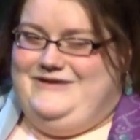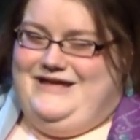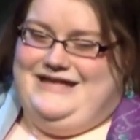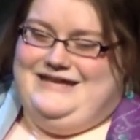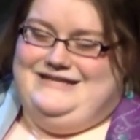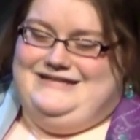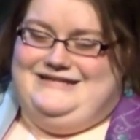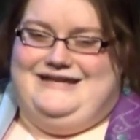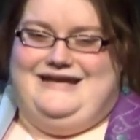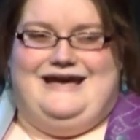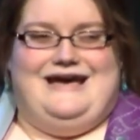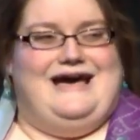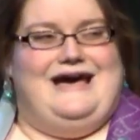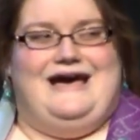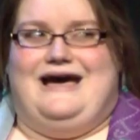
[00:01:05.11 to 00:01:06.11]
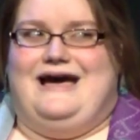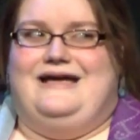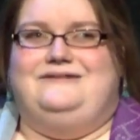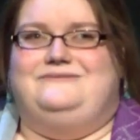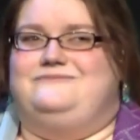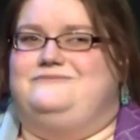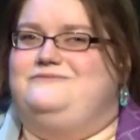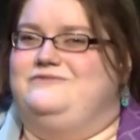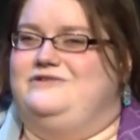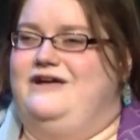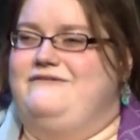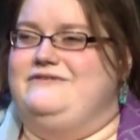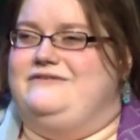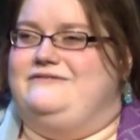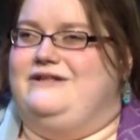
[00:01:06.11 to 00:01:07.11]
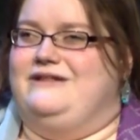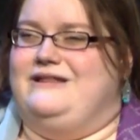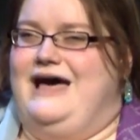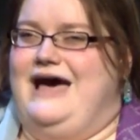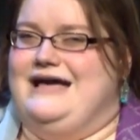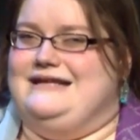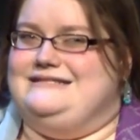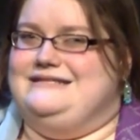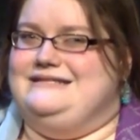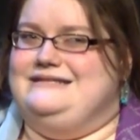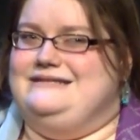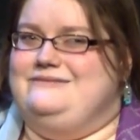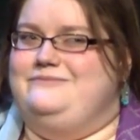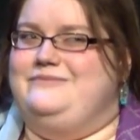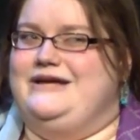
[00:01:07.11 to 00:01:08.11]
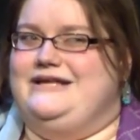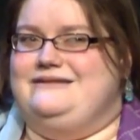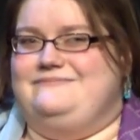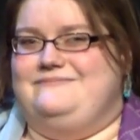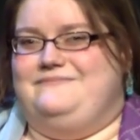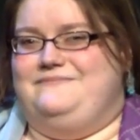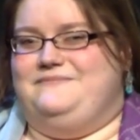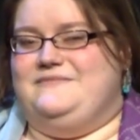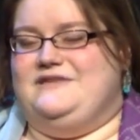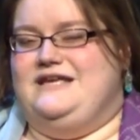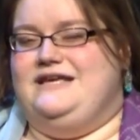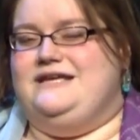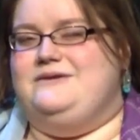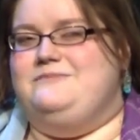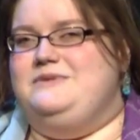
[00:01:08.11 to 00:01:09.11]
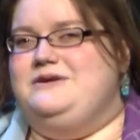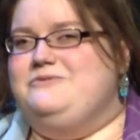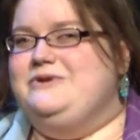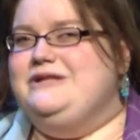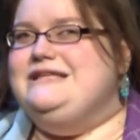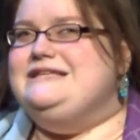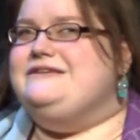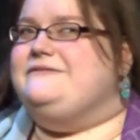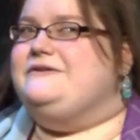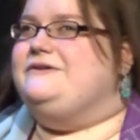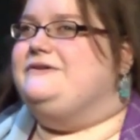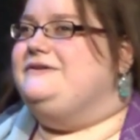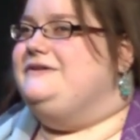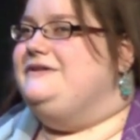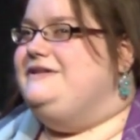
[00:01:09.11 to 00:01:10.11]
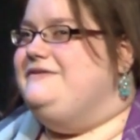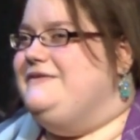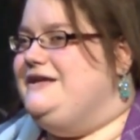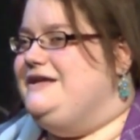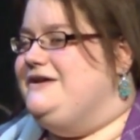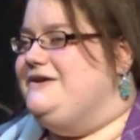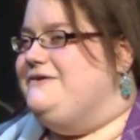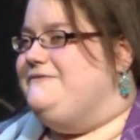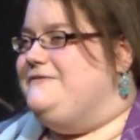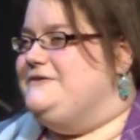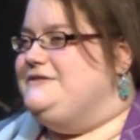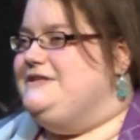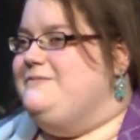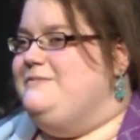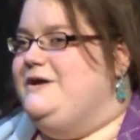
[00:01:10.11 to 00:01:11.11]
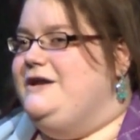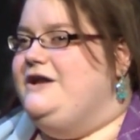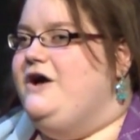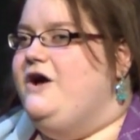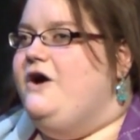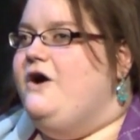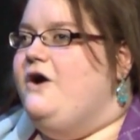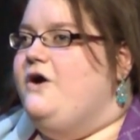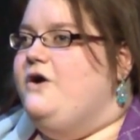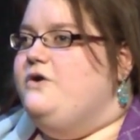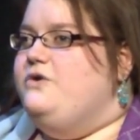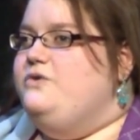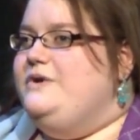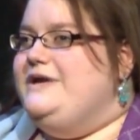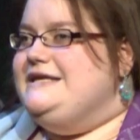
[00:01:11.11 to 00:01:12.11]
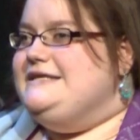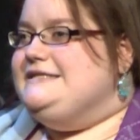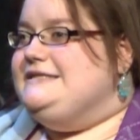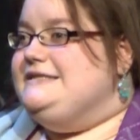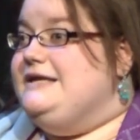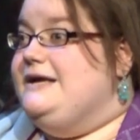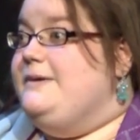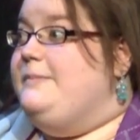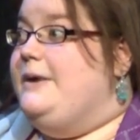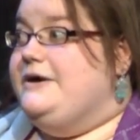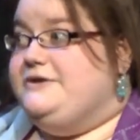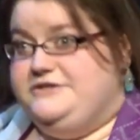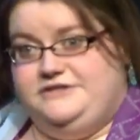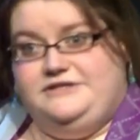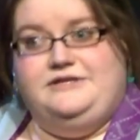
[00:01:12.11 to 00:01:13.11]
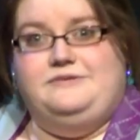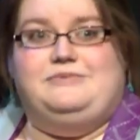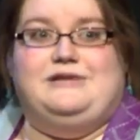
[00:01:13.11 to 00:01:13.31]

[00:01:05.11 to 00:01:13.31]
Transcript: And I love it a lot, but it can be really difficult living here for someone who is partially